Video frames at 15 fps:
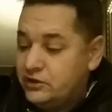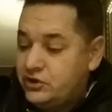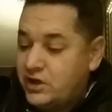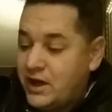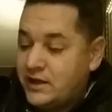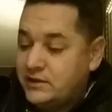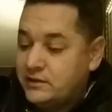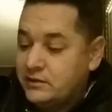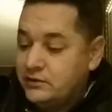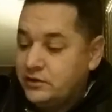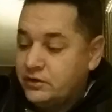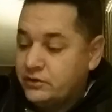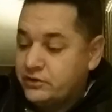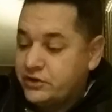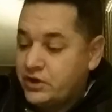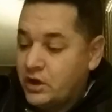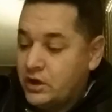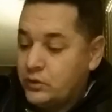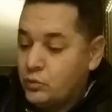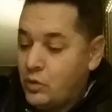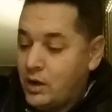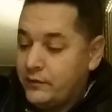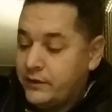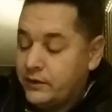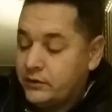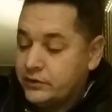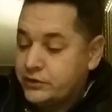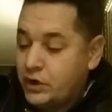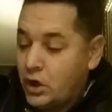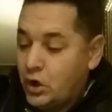Chasten your son while there
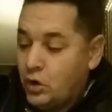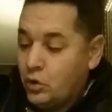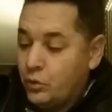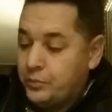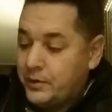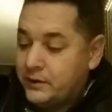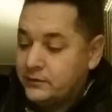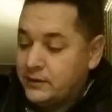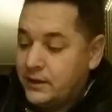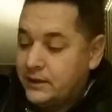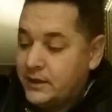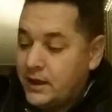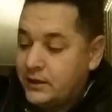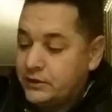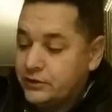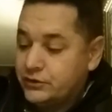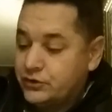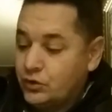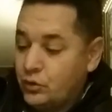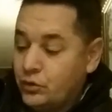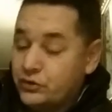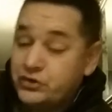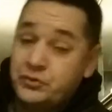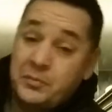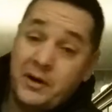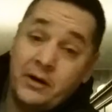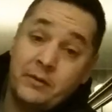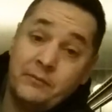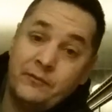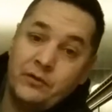is hope, and let not your soul
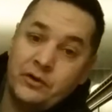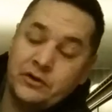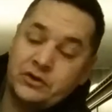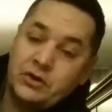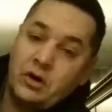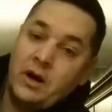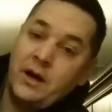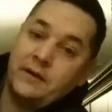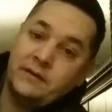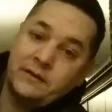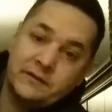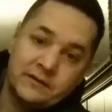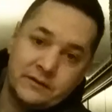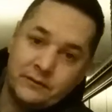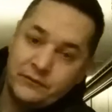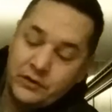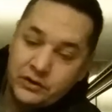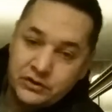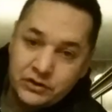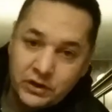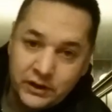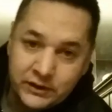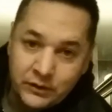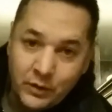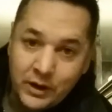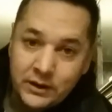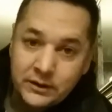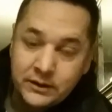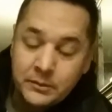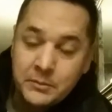spare him for his crying. This is a verse like
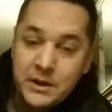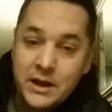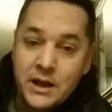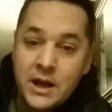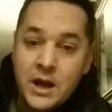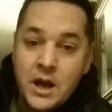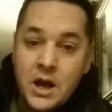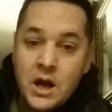directly to me.